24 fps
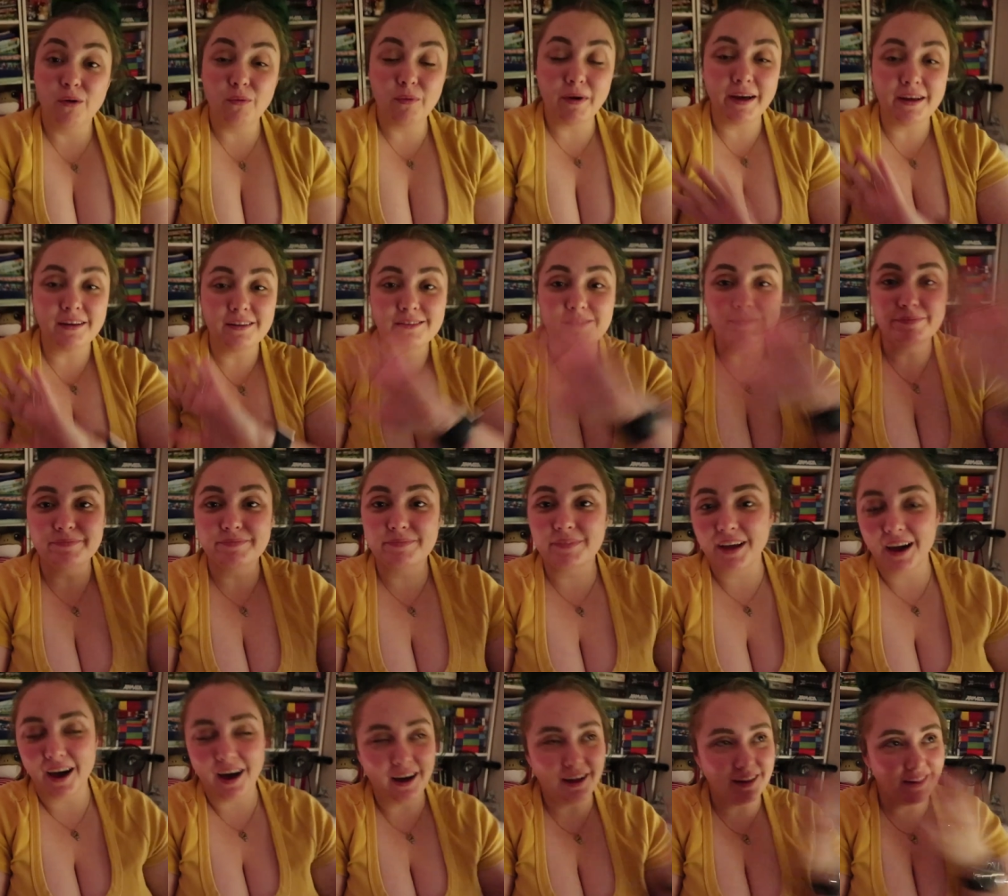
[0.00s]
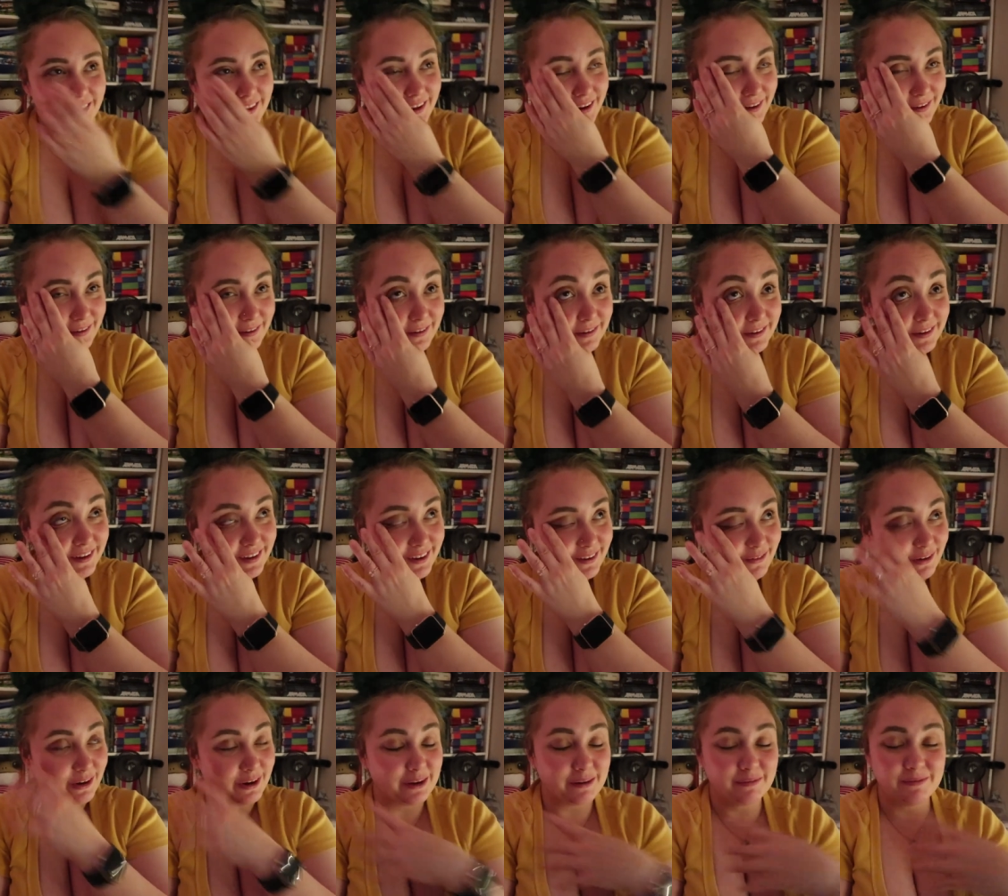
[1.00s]
Well, hello.
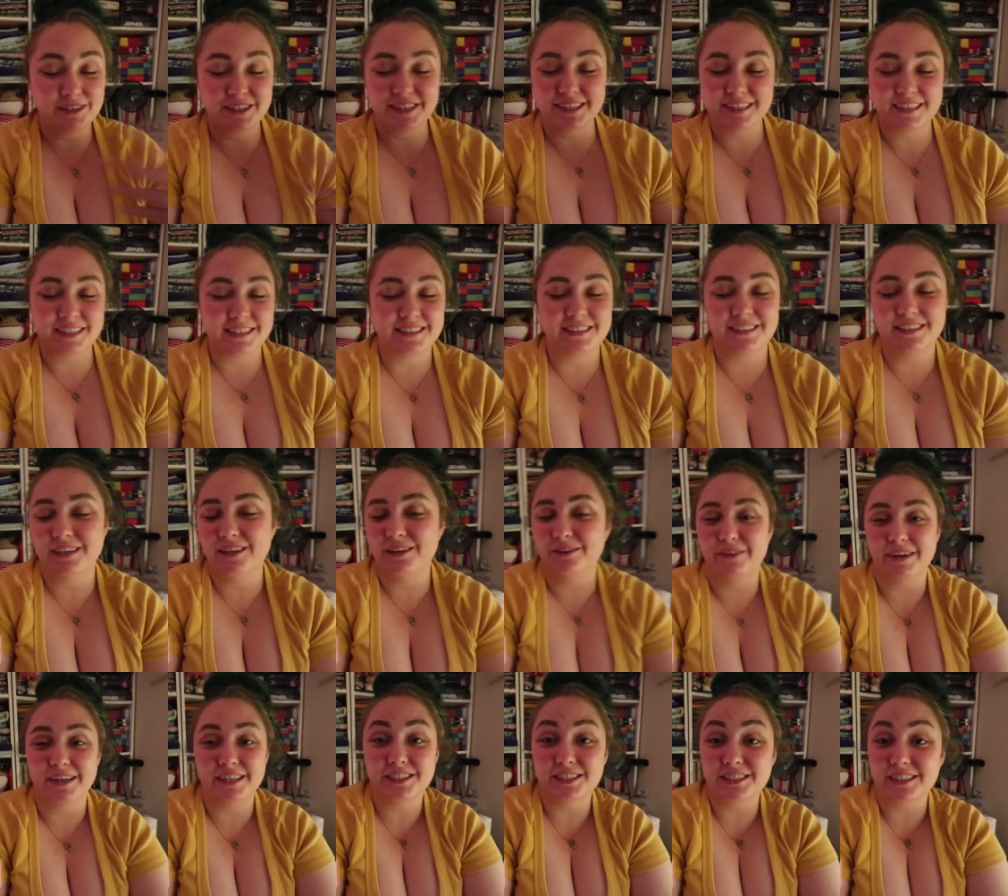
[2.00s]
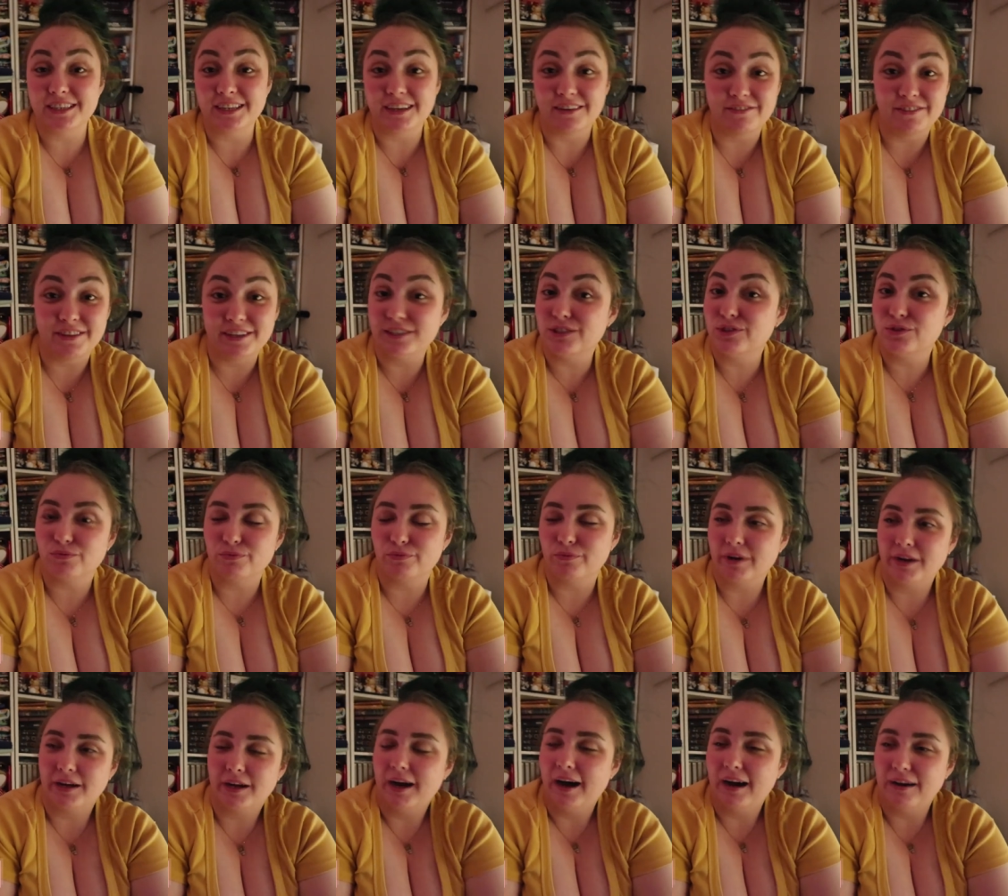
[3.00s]
Welcome to the continuation of this
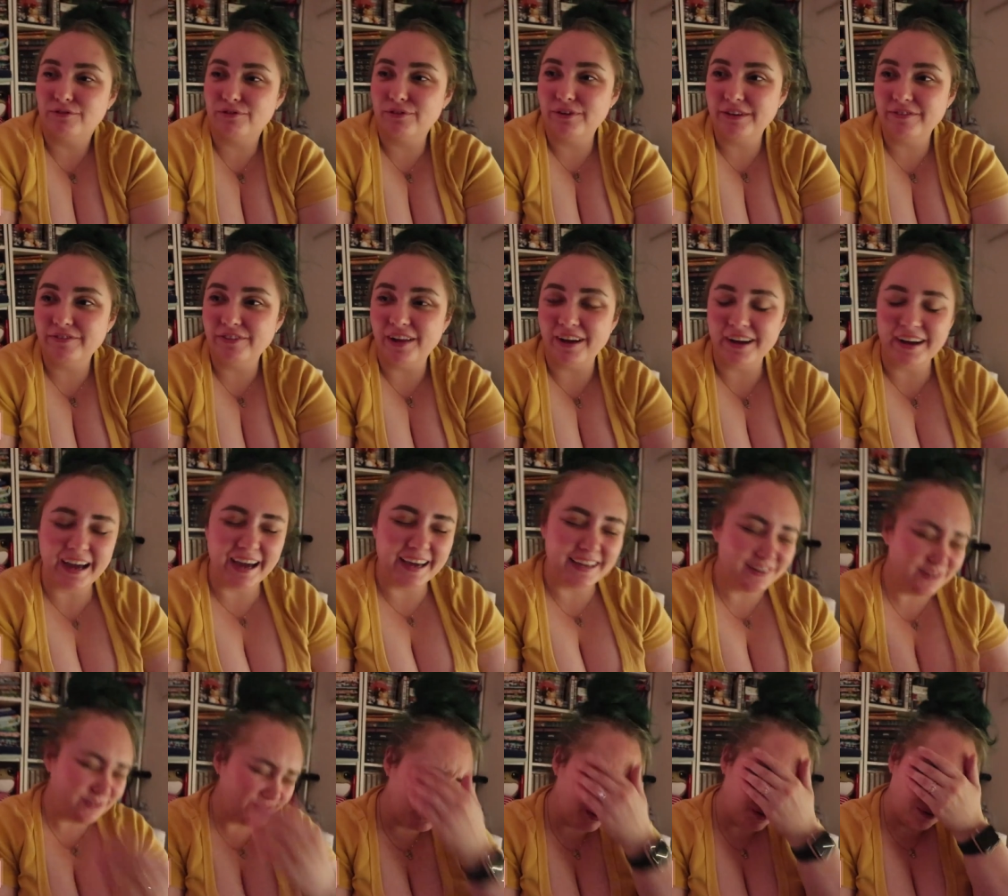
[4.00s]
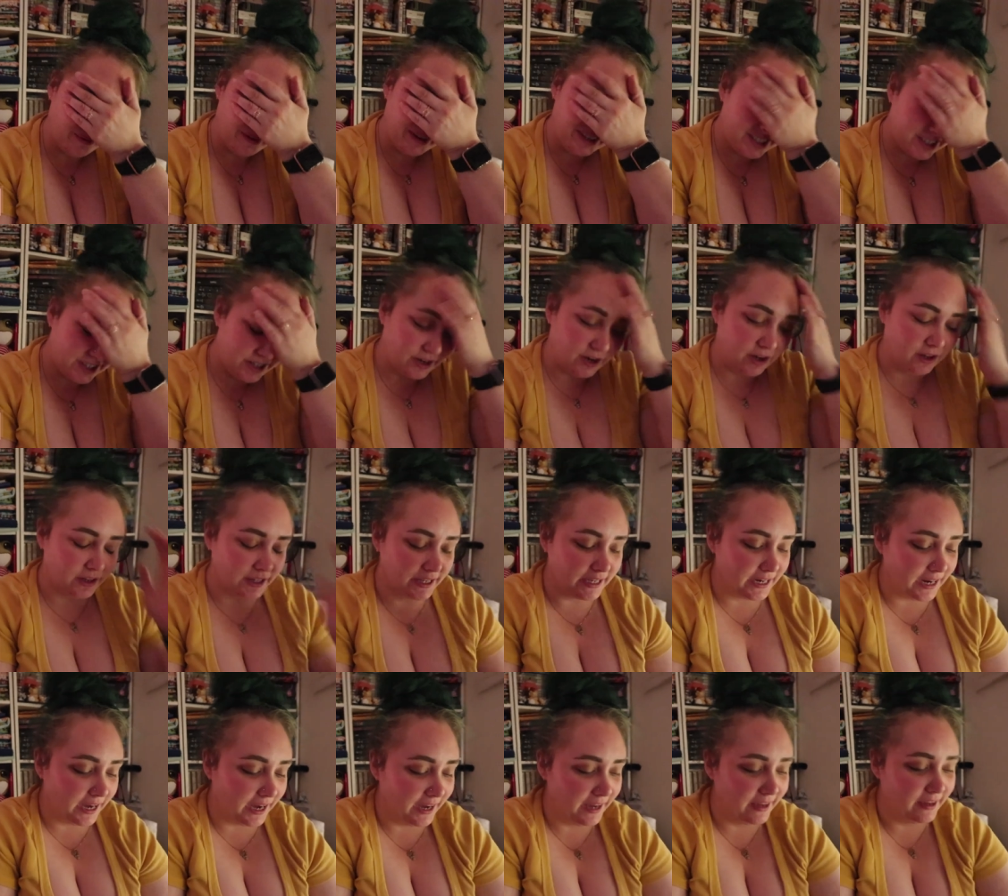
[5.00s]
recovery vlog. I don't know what to call
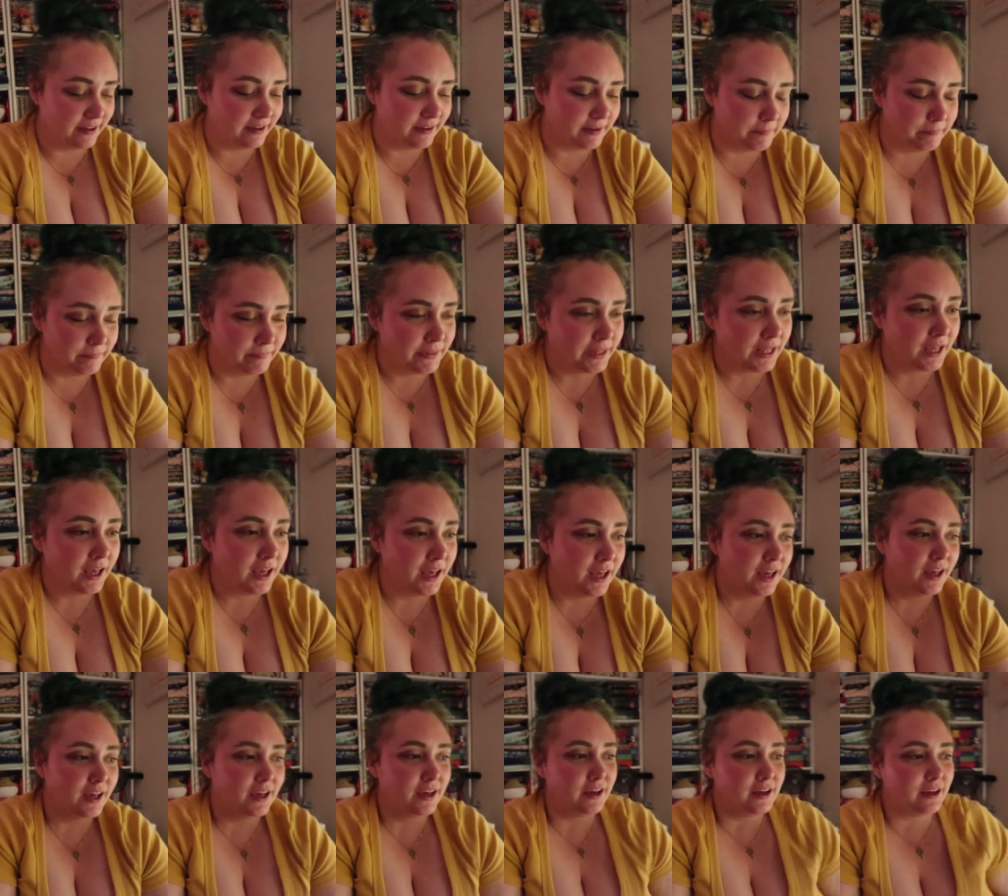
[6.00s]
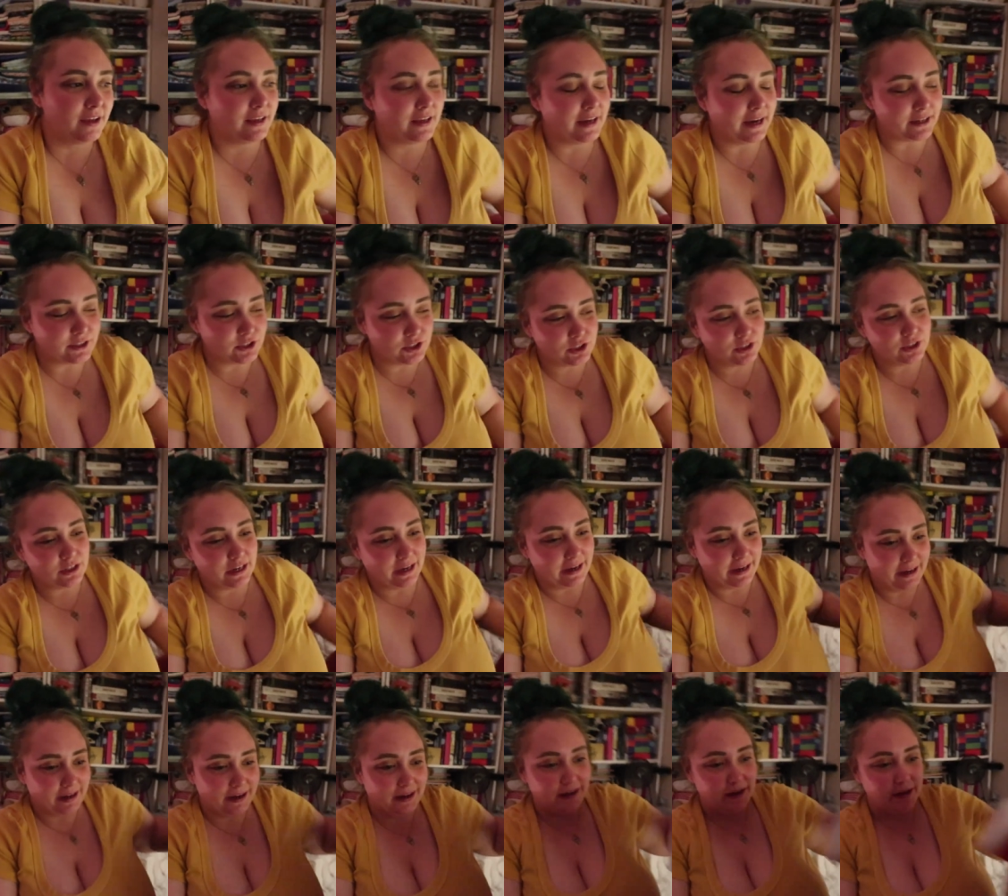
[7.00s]
it. I,
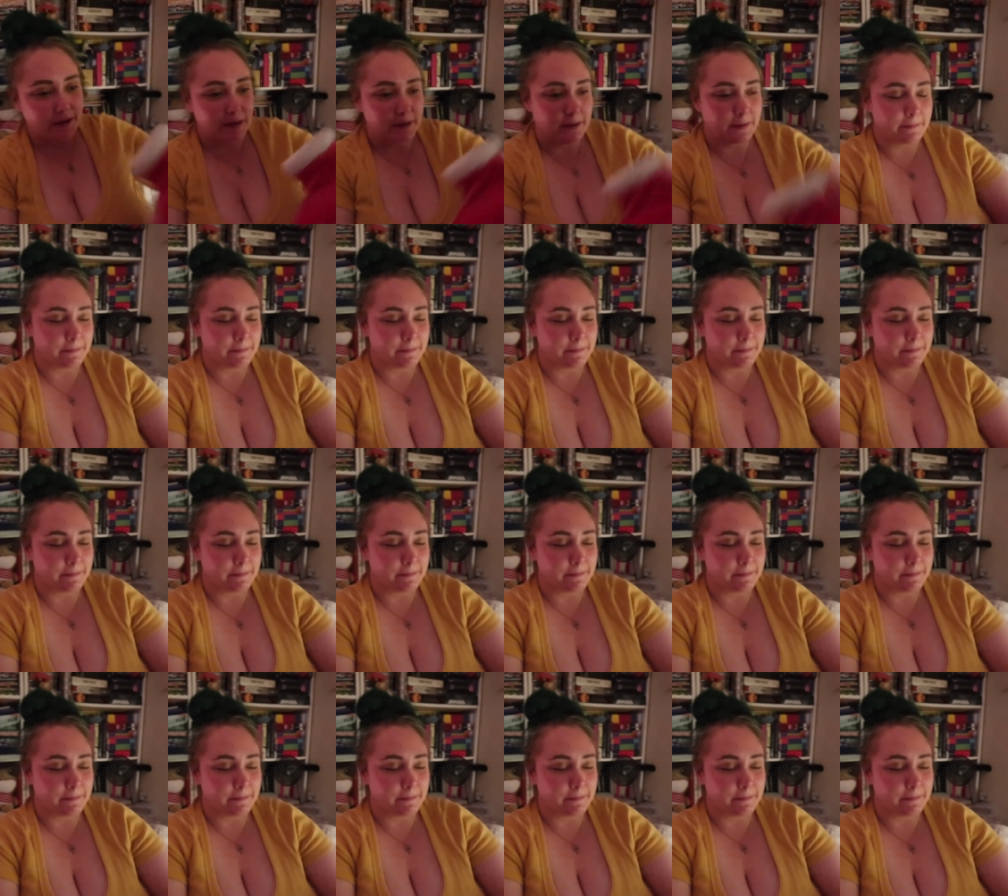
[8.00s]
yesterday,